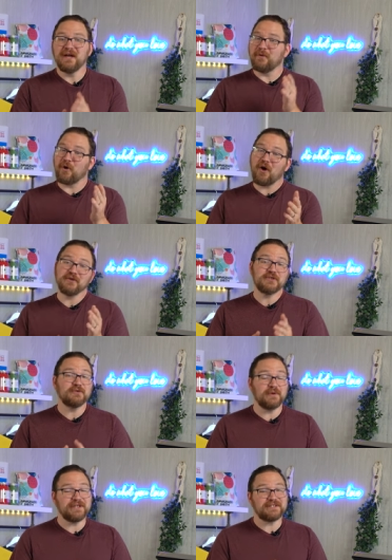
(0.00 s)
And we're also
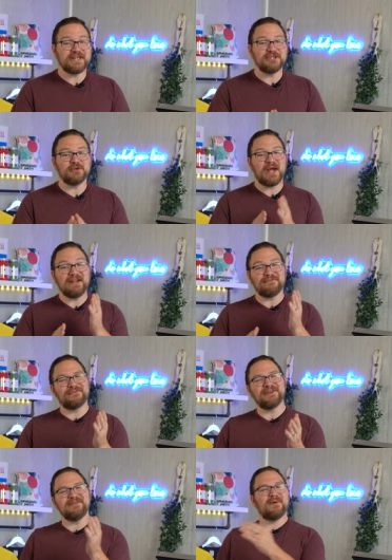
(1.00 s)
going to send you a
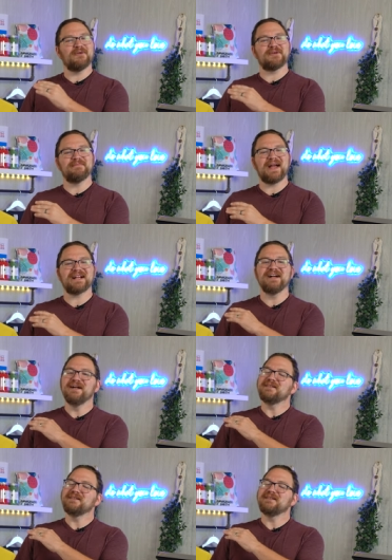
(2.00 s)
free welcome pack